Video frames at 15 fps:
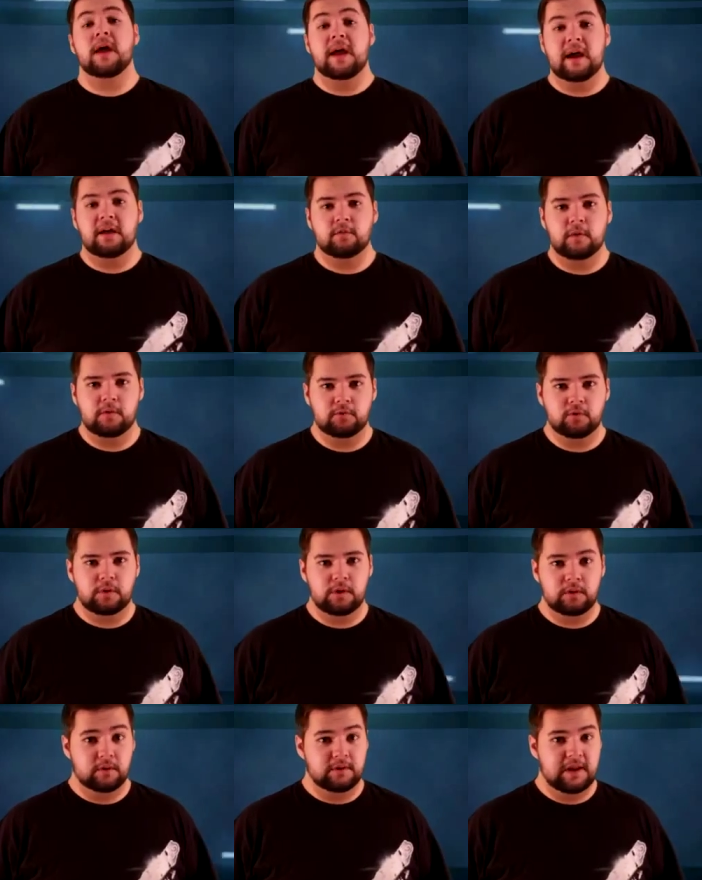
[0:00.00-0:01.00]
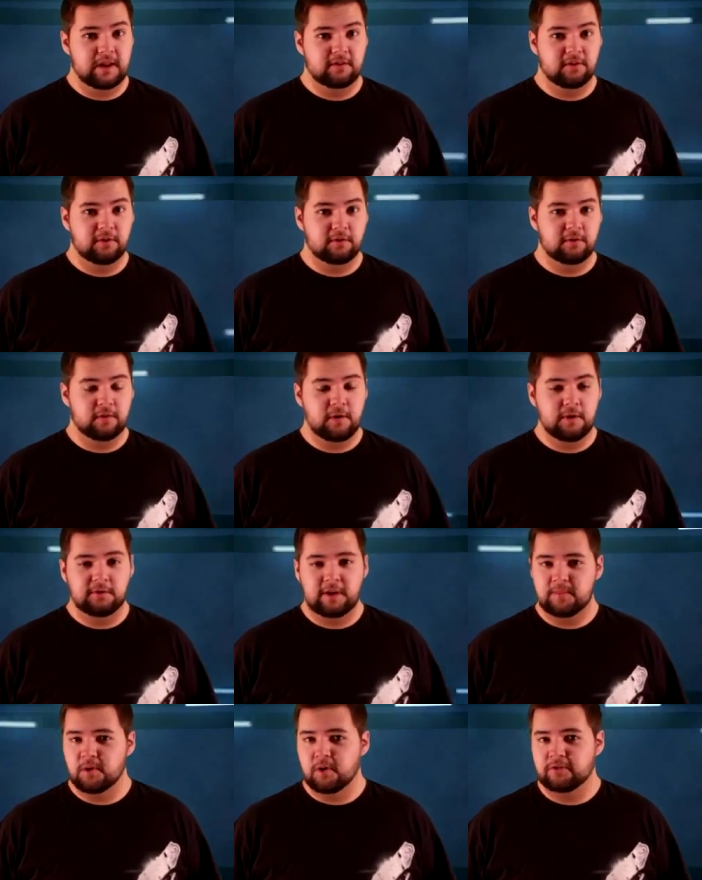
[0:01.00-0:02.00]
Hey guys, welcome to another Danz News
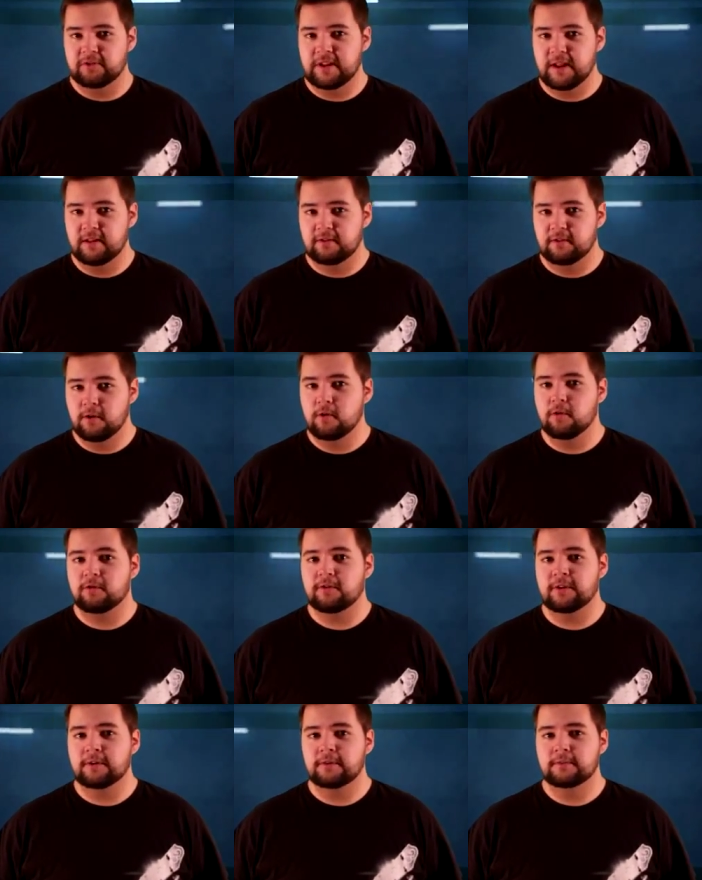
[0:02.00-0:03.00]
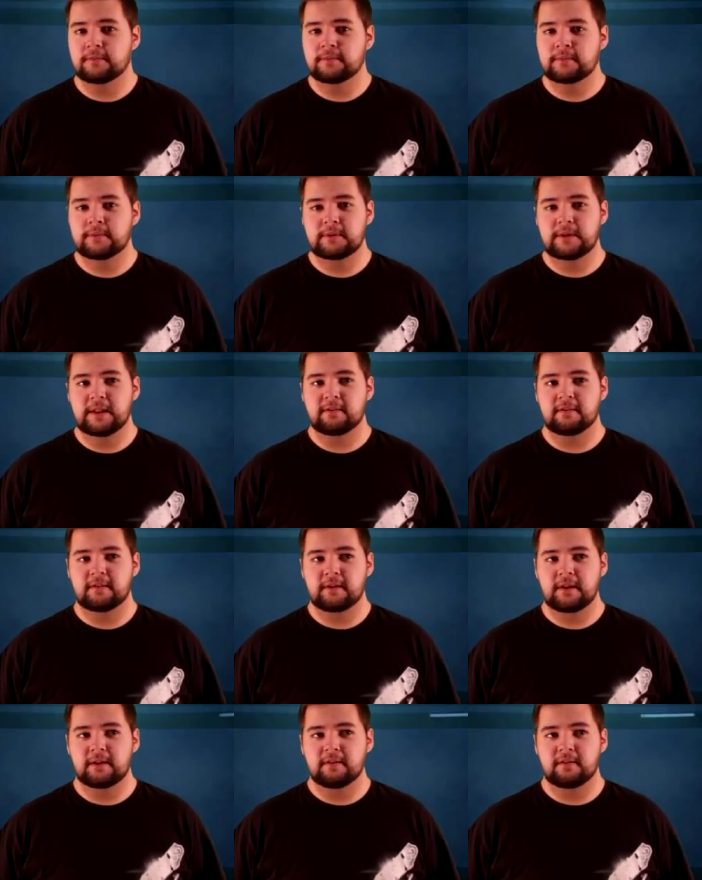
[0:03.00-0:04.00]
Reviews. I'm your host, Danz News. Let's
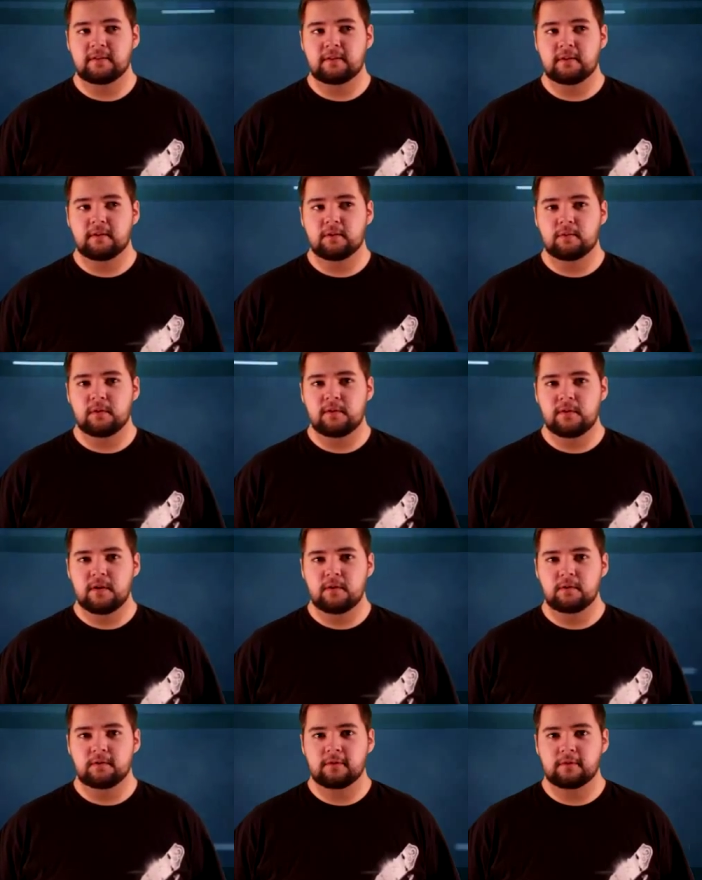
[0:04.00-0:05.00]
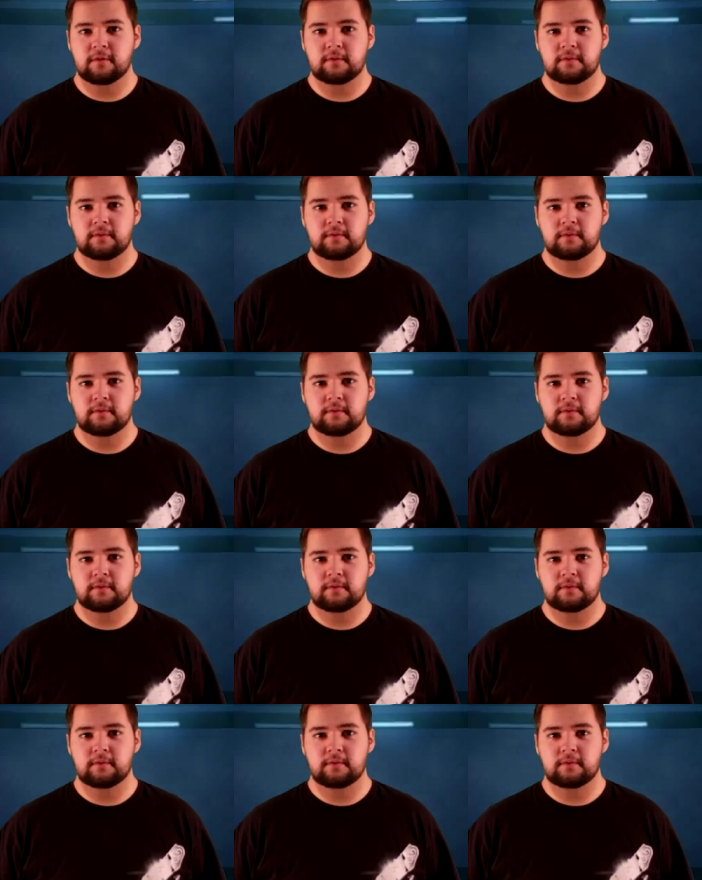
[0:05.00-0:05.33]
get to the reviews.